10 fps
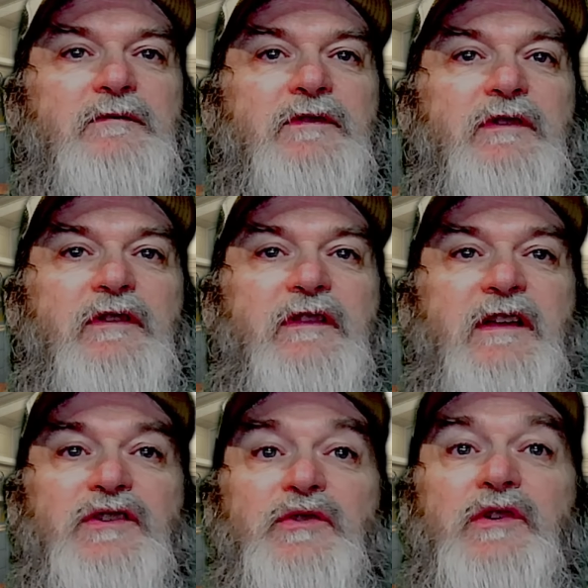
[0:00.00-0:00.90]

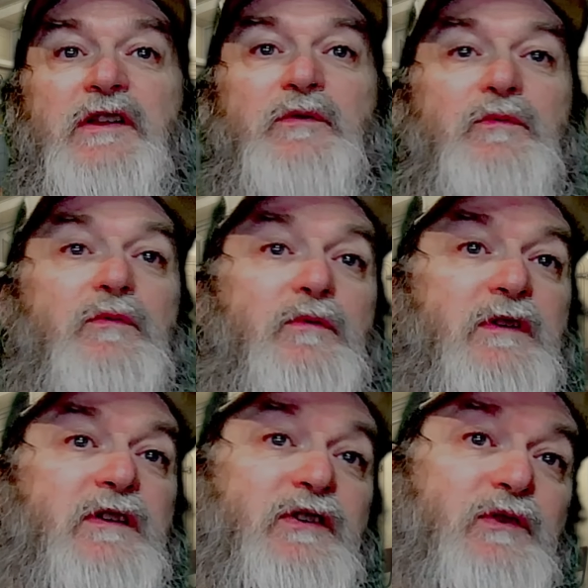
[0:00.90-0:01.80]
that you can
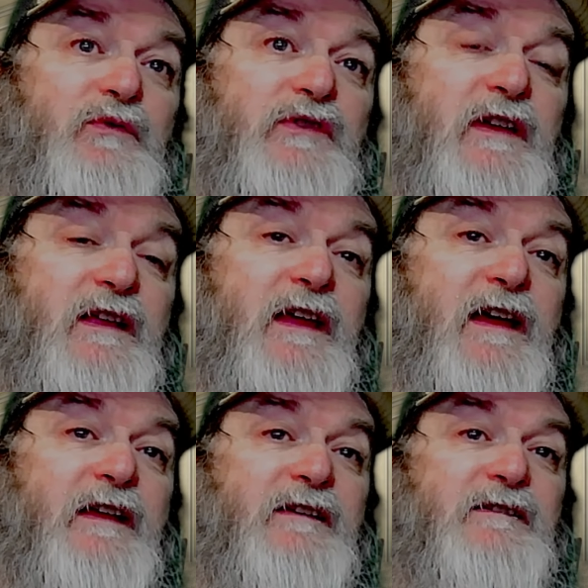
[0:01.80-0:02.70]
use it
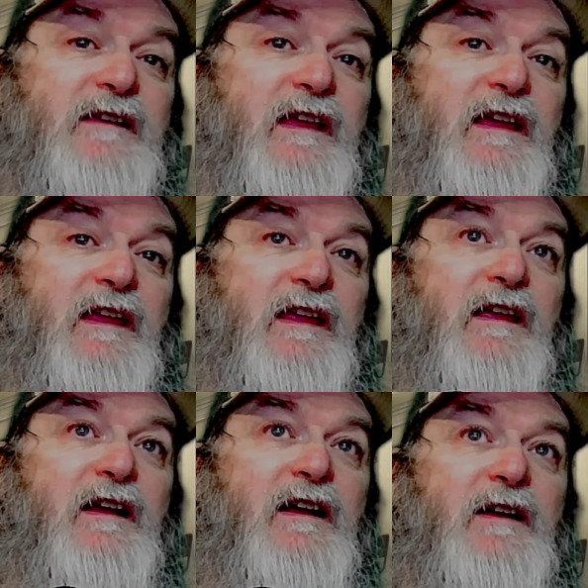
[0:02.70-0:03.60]
as
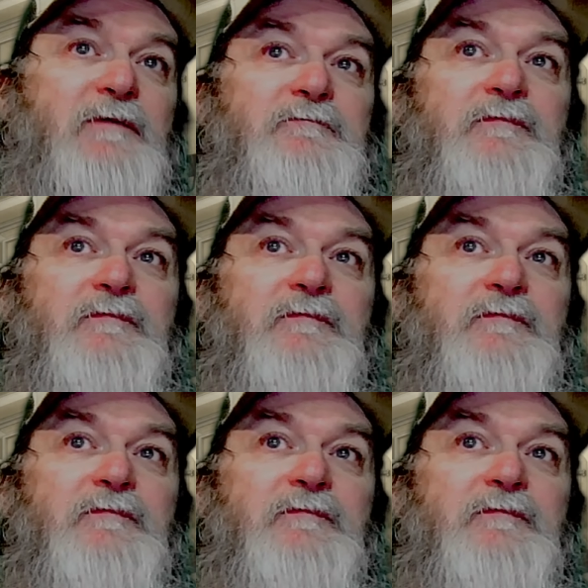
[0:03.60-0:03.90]
a